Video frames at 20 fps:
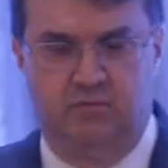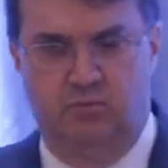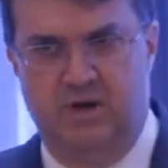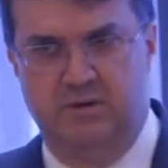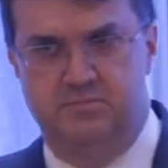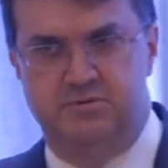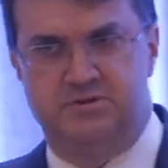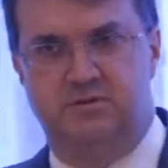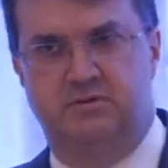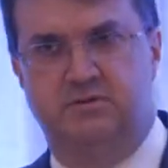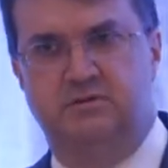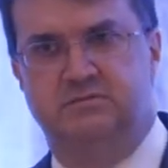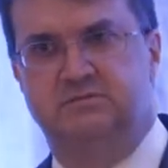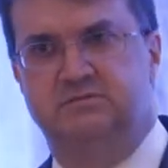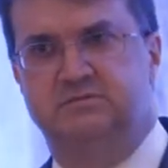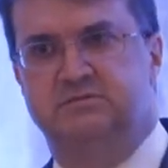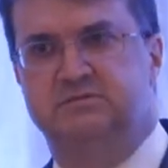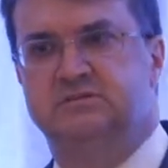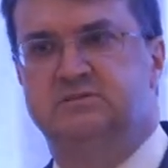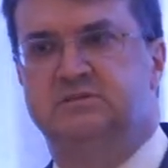and Webster.
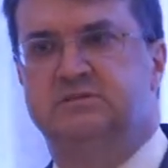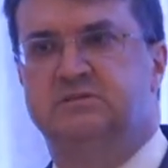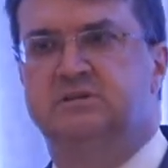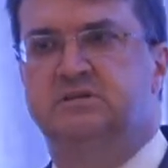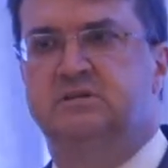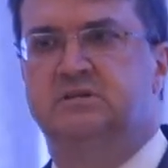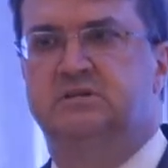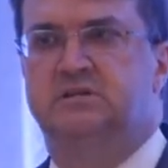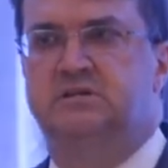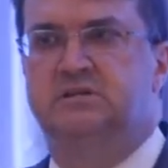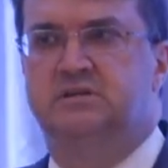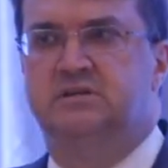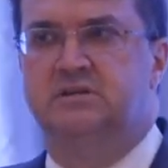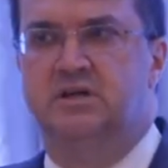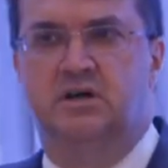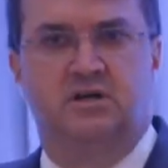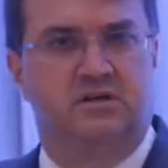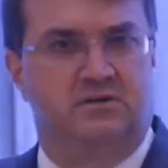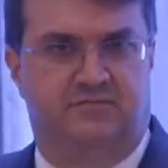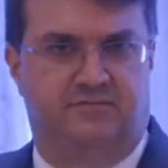
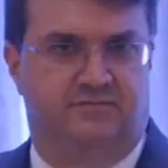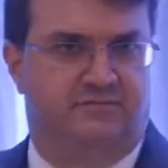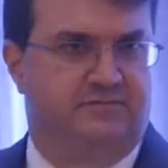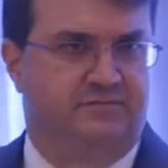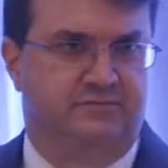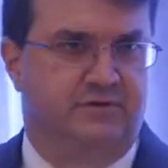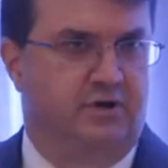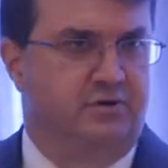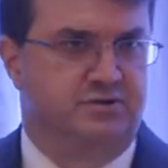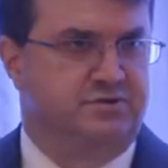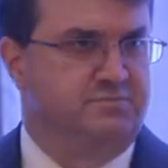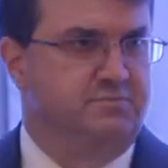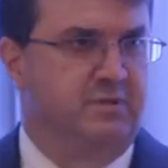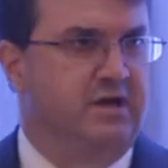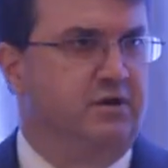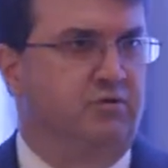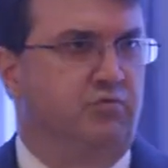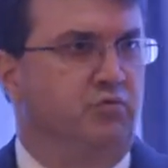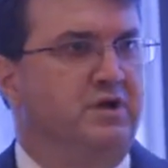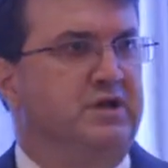None of those
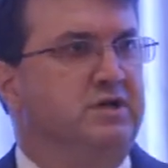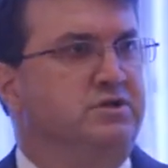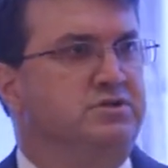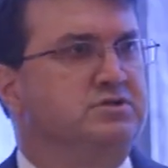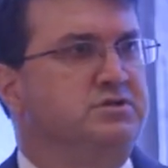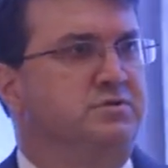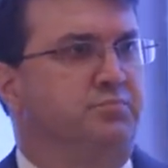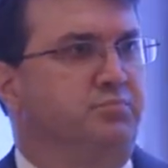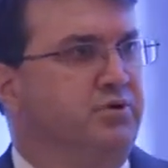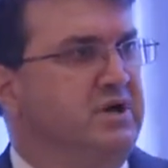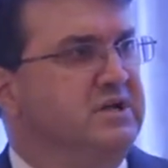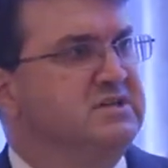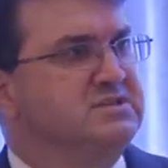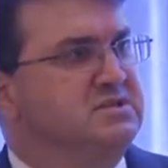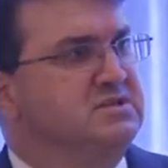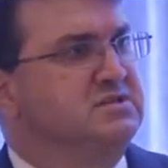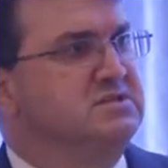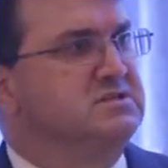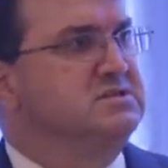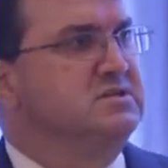men reached the
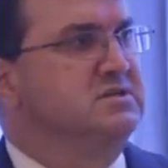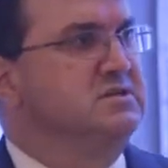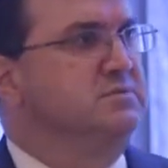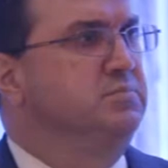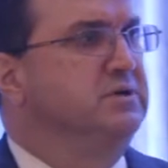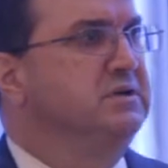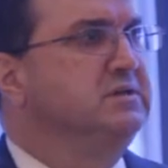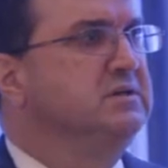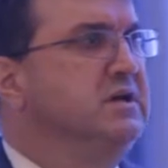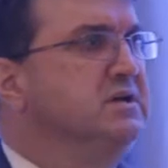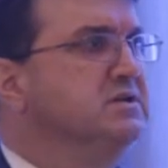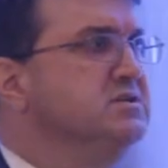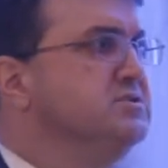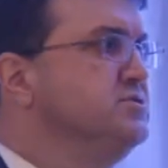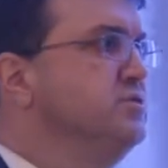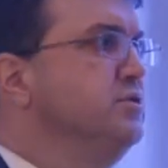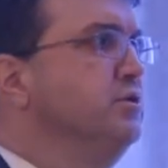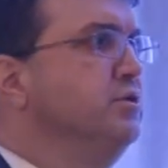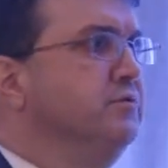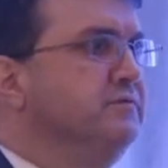presidency, but they
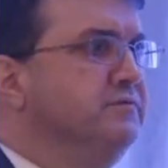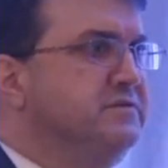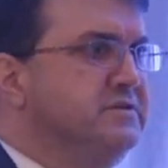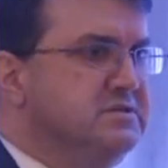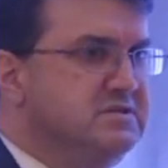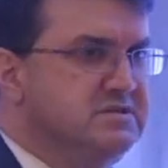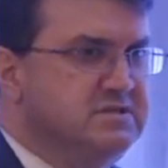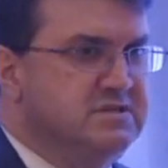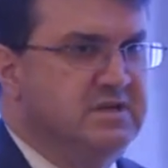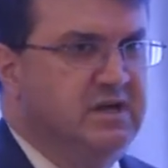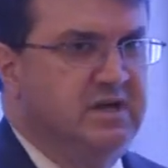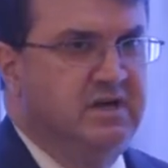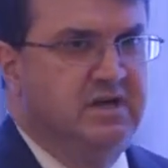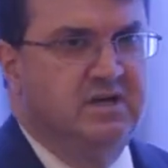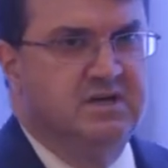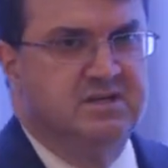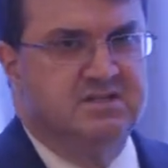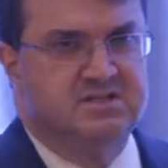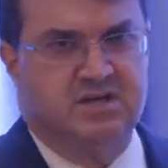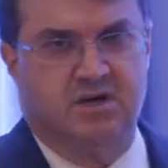served as
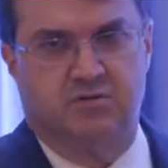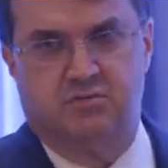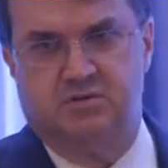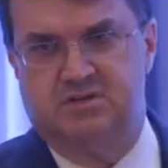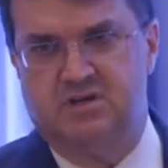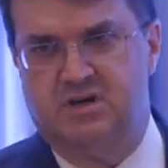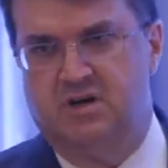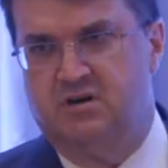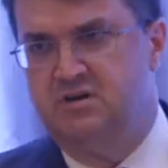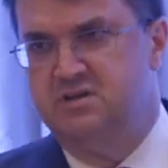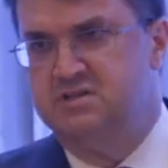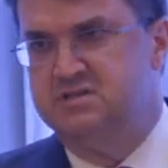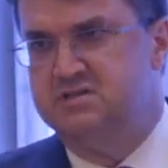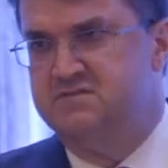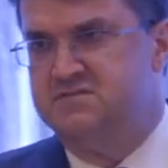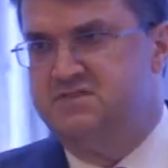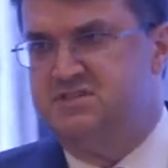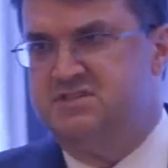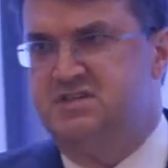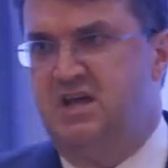secretaries
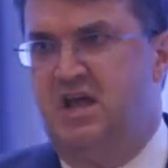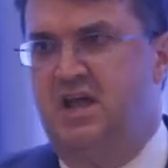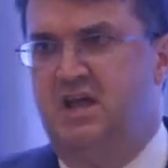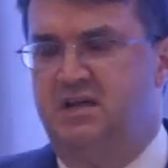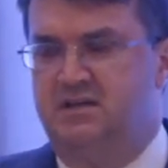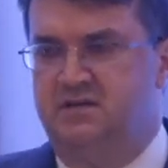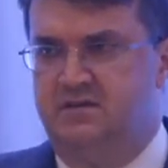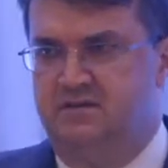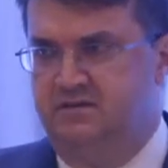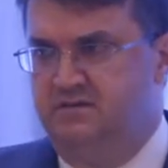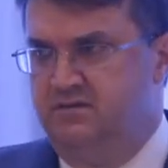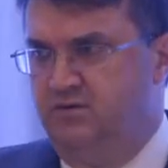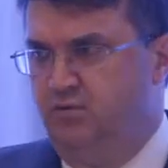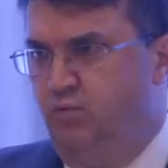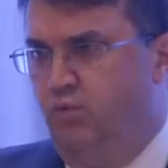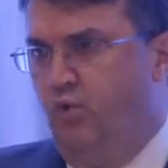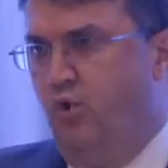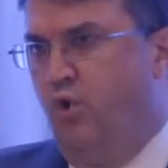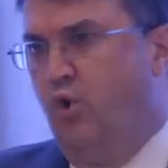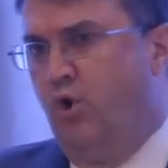of state,
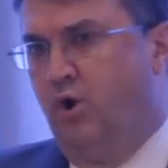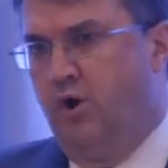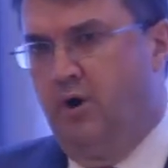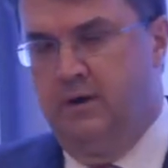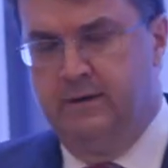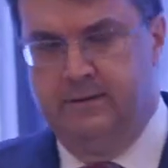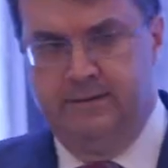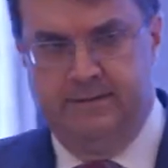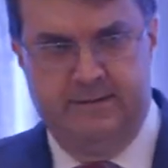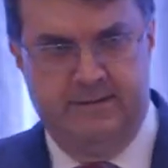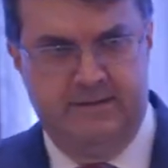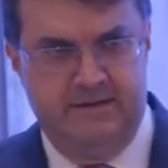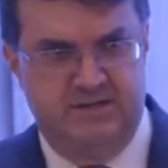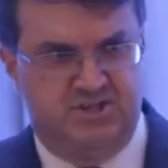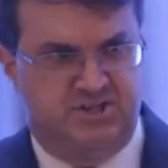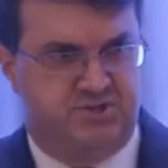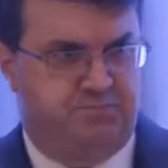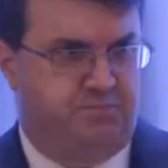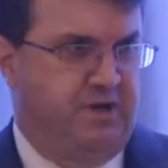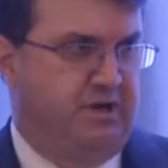war,
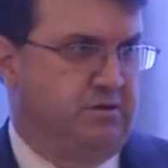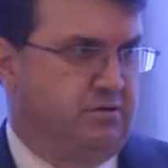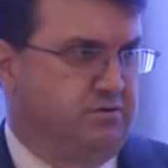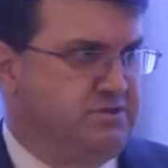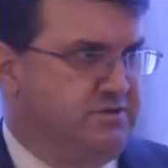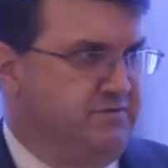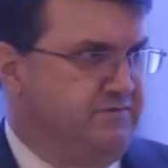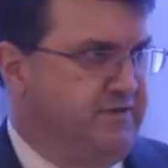speakers